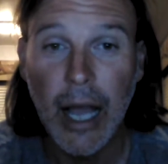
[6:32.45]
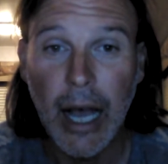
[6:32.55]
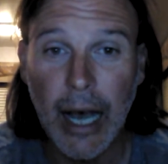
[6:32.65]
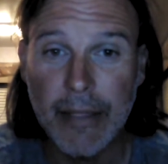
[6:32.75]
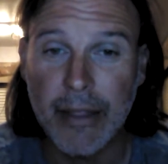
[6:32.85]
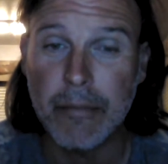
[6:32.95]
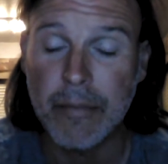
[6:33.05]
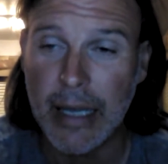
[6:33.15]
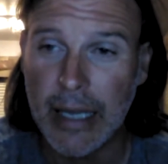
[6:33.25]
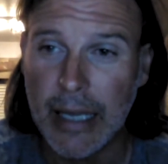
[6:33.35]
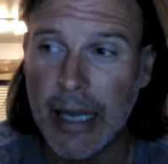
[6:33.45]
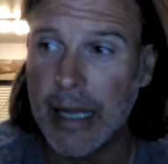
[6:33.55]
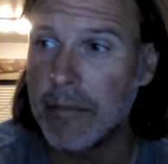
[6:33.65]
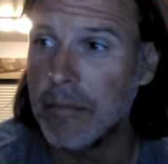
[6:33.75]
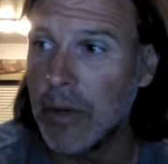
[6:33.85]
I think me
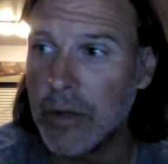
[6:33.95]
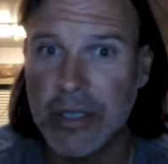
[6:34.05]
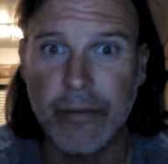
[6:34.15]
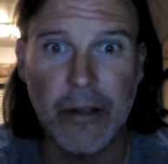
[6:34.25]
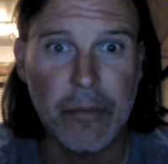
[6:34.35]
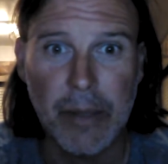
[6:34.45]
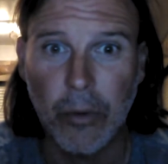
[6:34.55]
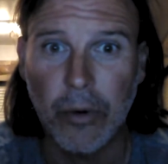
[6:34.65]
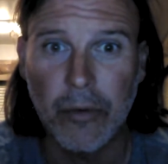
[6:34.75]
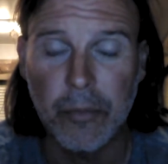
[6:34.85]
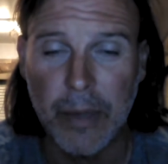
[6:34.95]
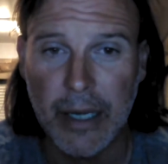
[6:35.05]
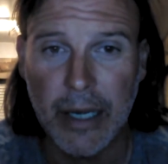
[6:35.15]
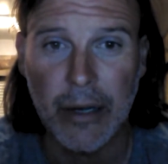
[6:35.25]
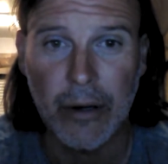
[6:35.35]
and most of other people who've been
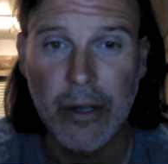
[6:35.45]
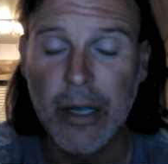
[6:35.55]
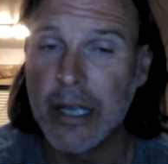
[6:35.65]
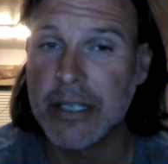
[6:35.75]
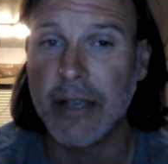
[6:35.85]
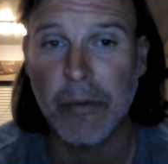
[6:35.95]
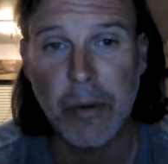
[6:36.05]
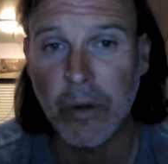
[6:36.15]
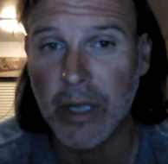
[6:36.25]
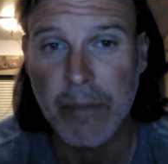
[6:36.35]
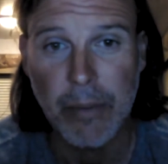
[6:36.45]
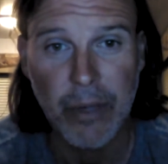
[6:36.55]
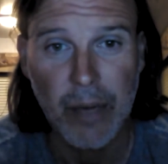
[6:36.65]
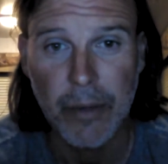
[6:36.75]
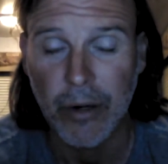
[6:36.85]
here, except for people who maybe
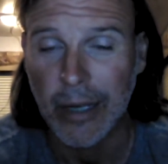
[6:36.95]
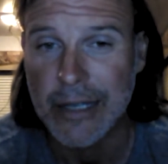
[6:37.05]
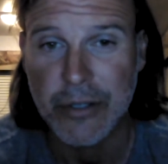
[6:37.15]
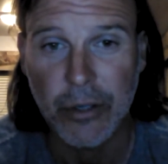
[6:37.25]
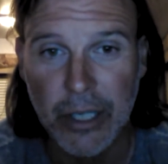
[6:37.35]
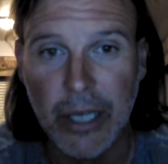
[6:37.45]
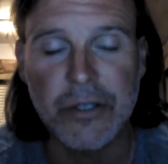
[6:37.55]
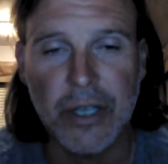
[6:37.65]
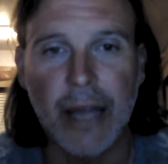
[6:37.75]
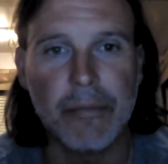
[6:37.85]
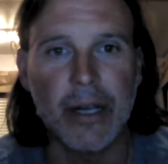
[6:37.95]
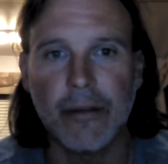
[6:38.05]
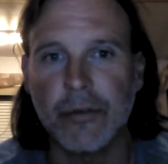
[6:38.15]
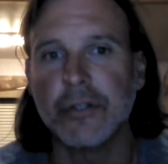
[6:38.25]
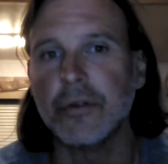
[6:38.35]
come here in the last 100 years, have been here
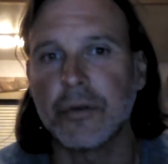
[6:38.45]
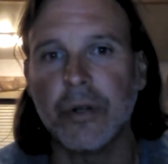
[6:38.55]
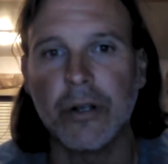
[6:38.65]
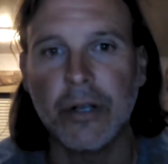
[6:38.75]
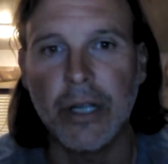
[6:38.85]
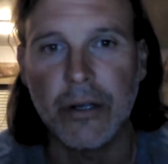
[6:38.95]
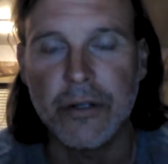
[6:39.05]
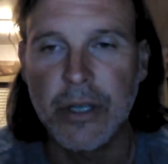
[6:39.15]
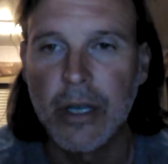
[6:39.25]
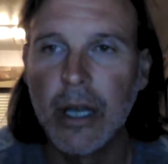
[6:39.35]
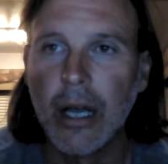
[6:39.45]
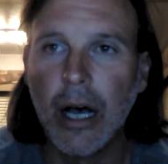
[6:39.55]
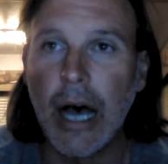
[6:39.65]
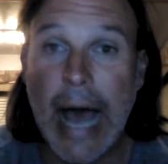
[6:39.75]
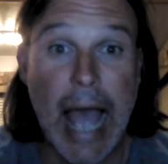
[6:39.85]
for 200 or 300 years.
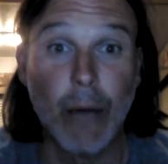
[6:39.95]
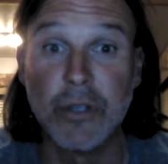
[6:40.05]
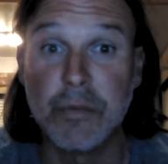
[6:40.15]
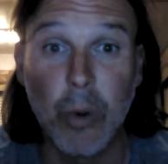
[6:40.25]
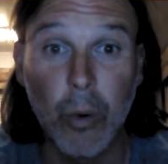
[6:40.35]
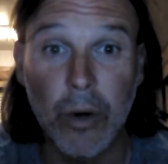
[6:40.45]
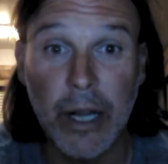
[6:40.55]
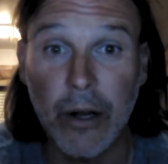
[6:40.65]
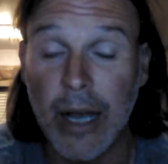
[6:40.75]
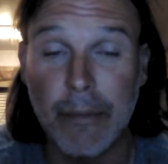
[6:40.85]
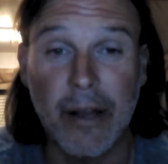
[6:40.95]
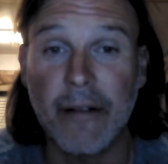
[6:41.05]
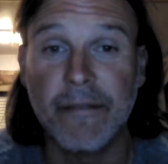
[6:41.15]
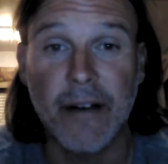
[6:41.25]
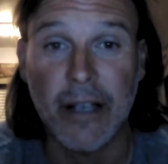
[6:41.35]
I was born here. I'm not a
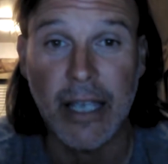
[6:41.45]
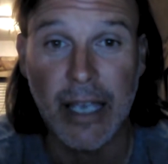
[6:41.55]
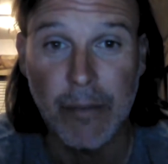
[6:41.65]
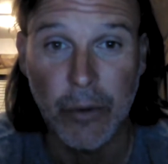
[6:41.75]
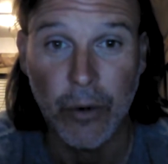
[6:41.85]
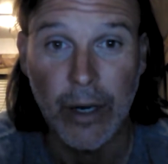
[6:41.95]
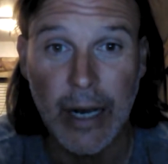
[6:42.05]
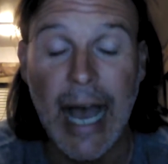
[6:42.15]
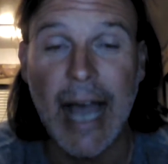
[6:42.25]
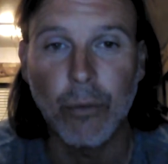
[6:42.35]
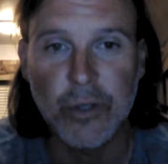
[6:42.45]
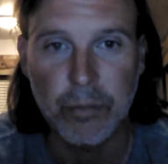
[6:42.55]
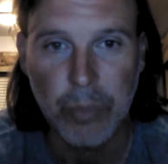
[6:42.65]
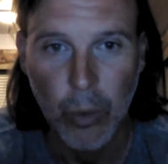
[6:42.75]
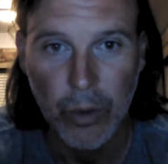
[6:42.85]
fucking immigrant. I was
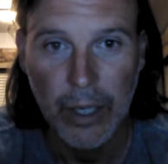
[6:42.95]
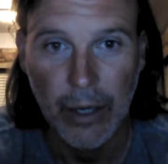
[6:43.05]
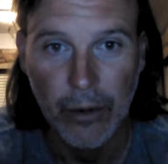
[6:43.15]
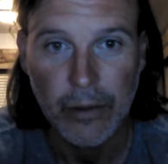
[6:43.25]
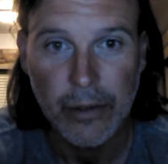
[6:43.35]
born here.